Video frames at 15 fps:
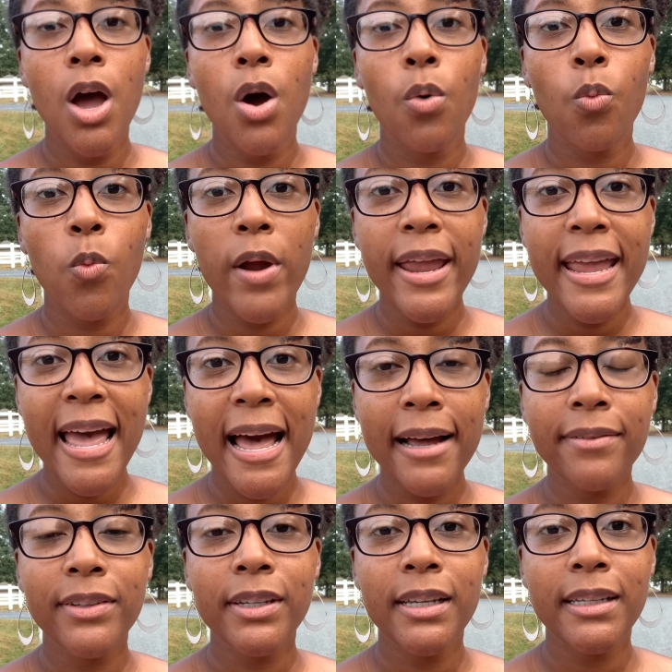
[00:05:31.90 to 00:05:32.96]
We
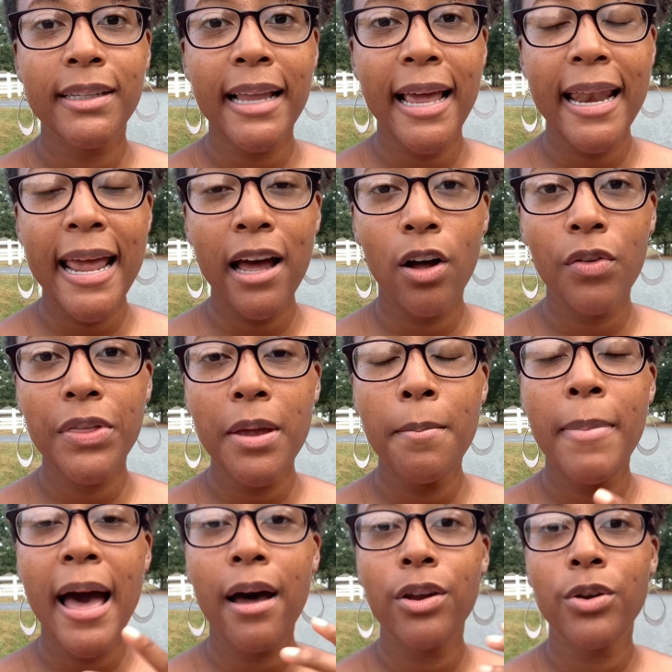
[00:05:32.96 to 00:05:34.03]
have to set healthy
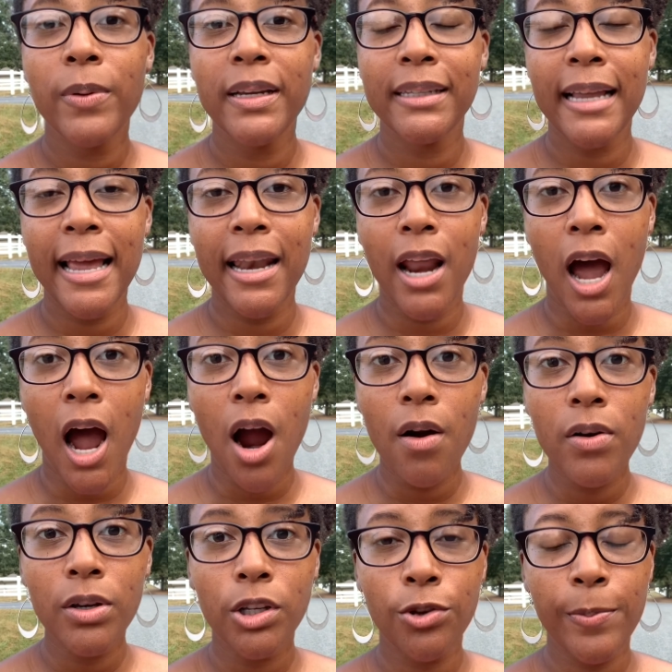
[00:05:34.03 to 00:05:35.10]
boundaries in
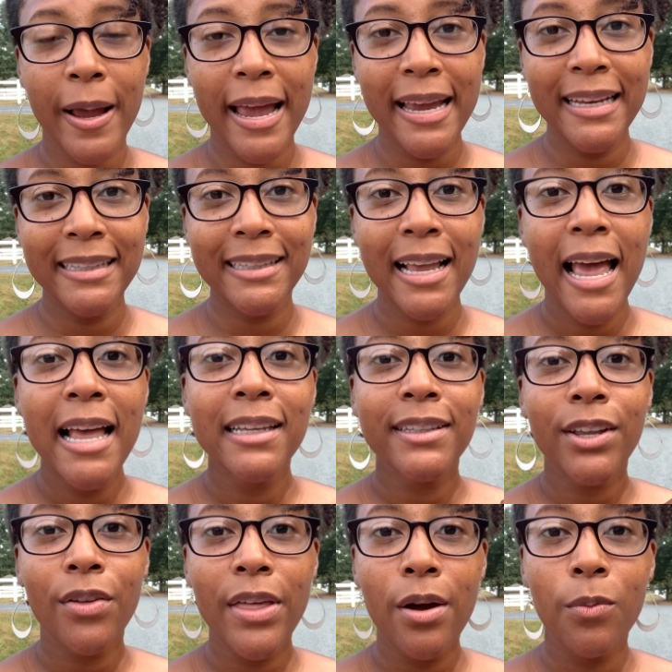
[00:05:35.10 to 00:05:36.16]
our space
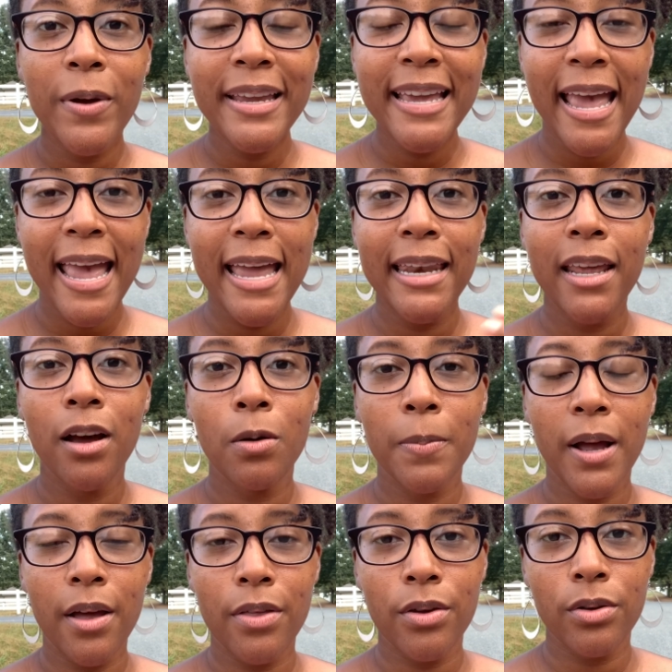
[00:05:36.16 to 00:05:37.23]
so that we can help
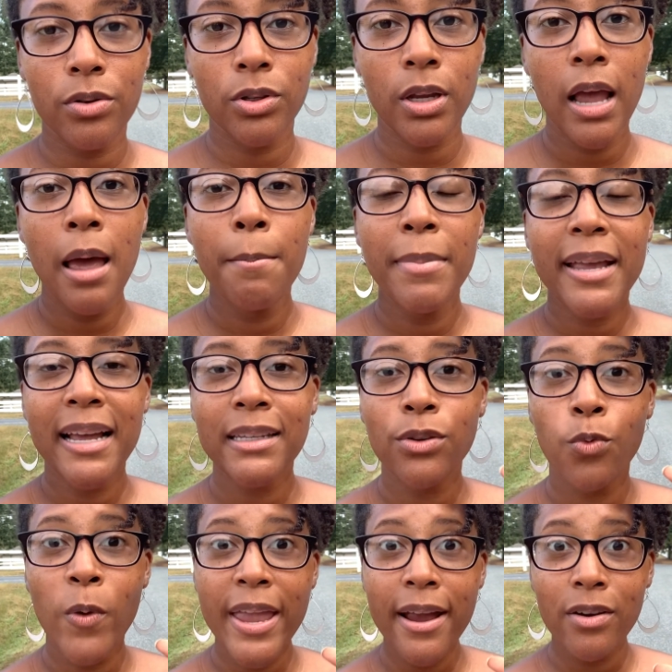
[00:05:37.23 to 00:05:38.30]
others. Because if
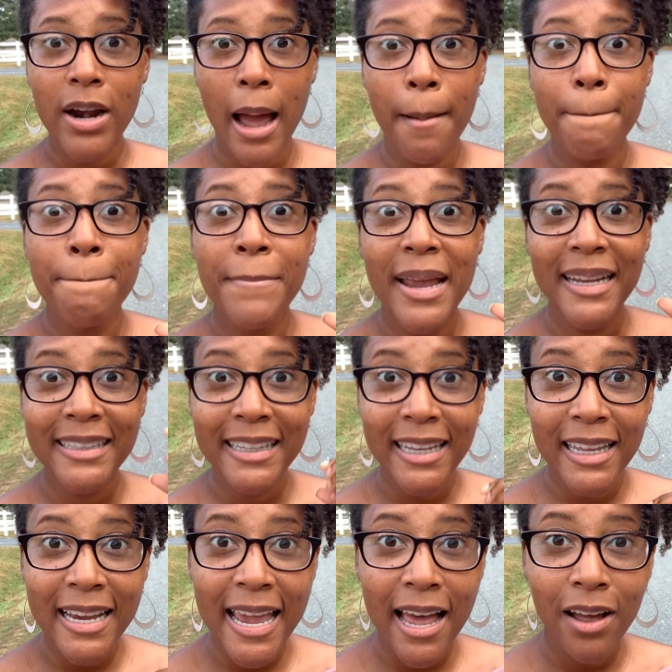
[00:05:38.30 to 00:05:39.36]
we are not
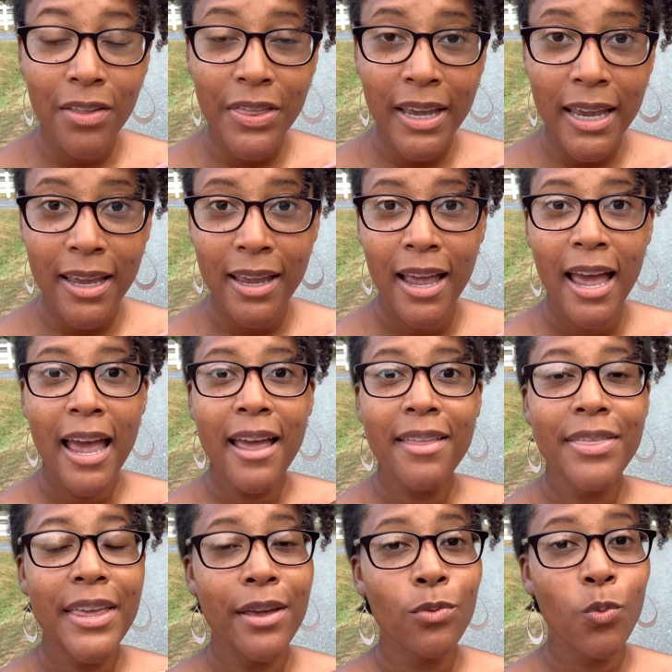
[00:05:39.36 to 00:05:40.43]
mentally healthy,
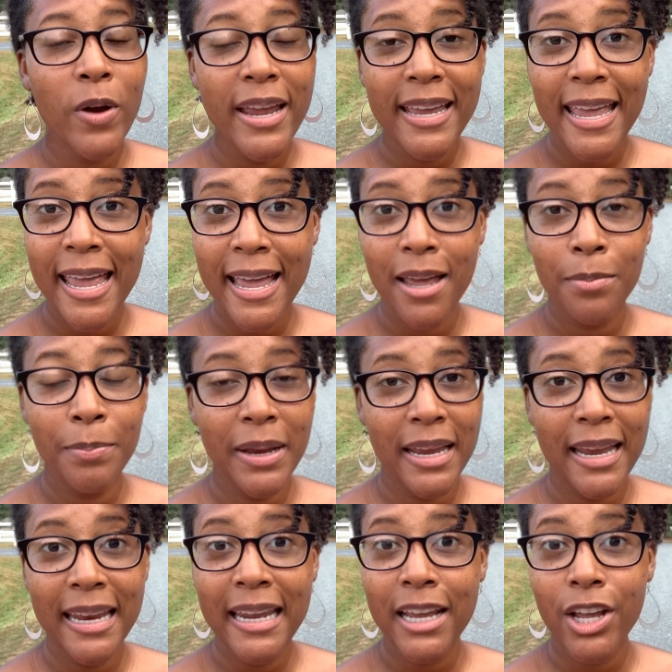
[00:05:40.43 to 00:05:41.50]
then we can't
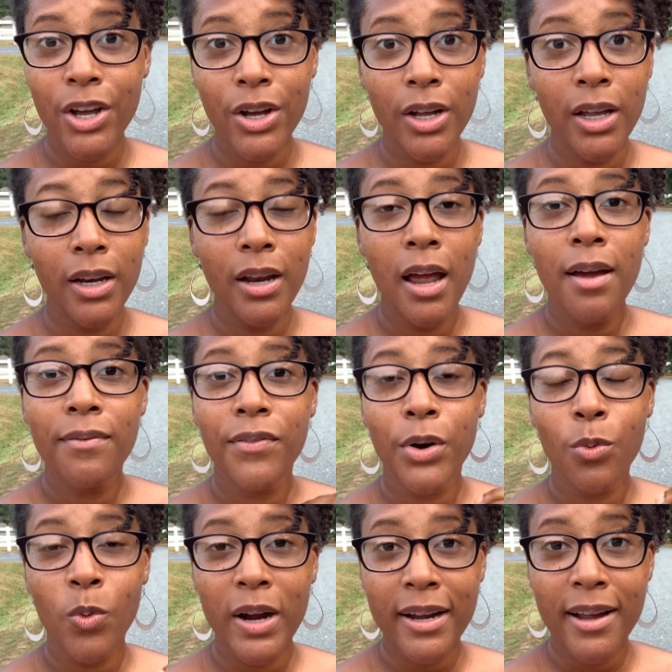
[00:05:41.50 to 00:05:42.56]
be any good for
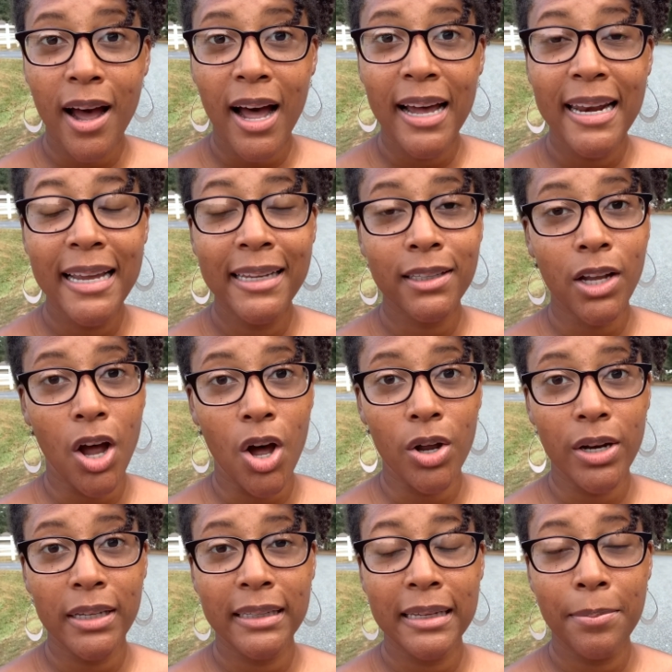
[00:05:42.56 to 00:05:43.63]
what God has called
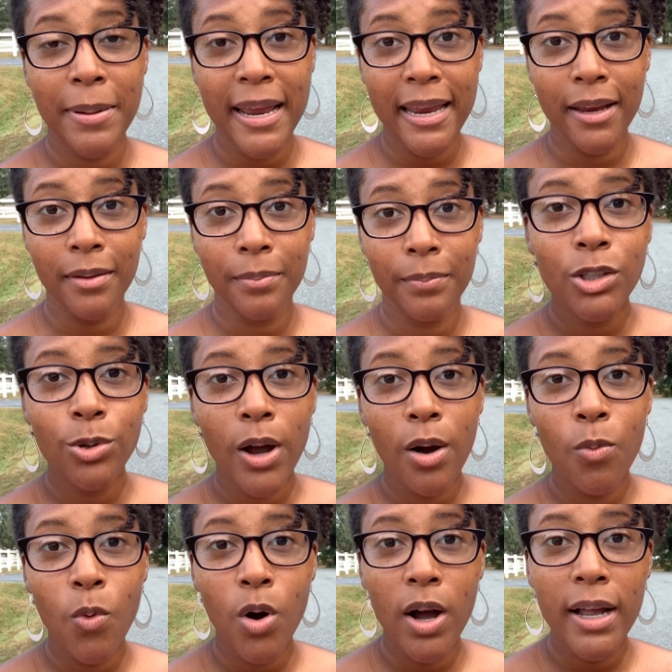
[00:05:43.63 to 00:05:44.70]
us to be. So I
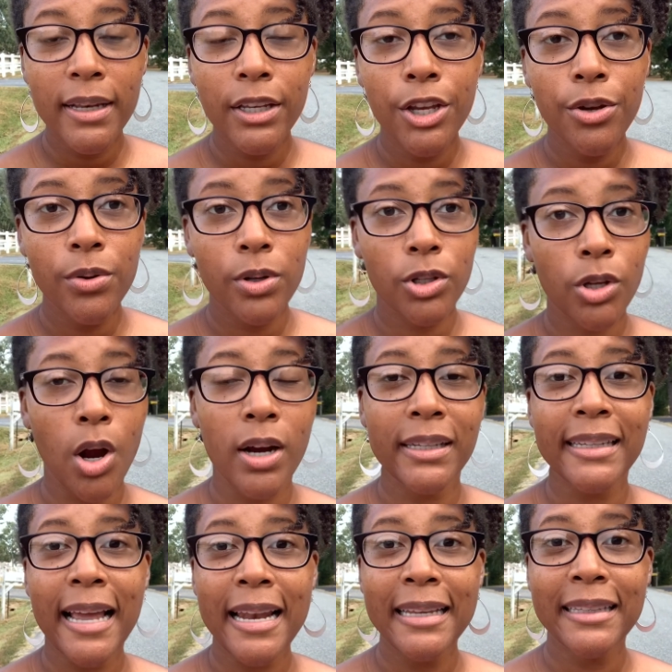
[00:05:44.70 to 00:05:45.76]
want you to start
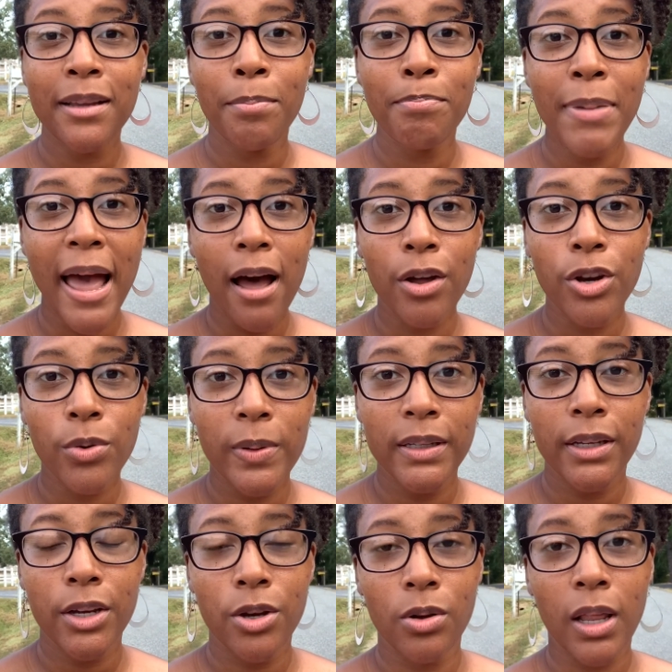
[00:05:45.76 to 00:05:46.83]
setting some boundaries
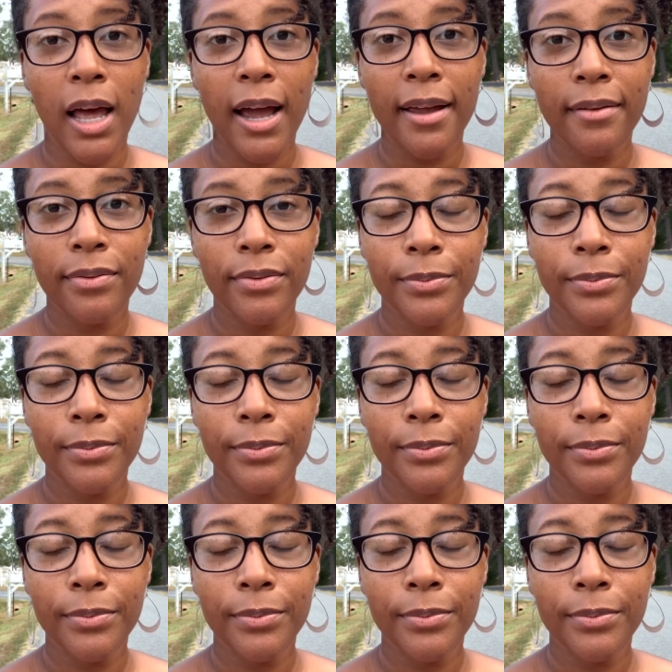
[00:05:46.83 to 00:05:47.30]
in your life.